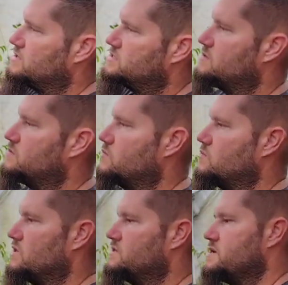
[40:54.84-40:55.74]
So
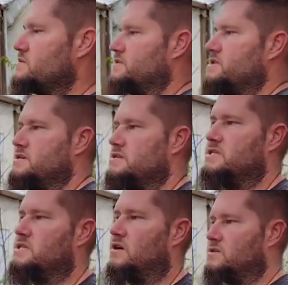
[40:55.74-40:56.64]
one thing with
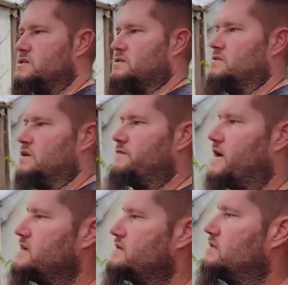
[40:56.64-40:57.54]
these also, if
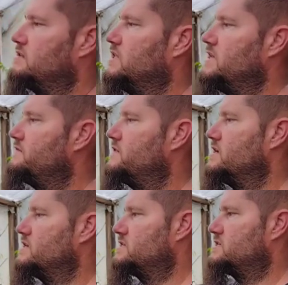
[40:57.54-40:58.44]
I leave
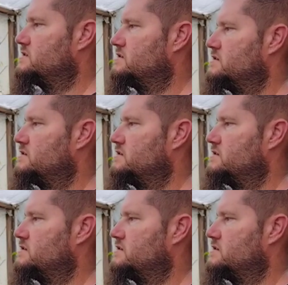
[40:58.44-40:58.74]
this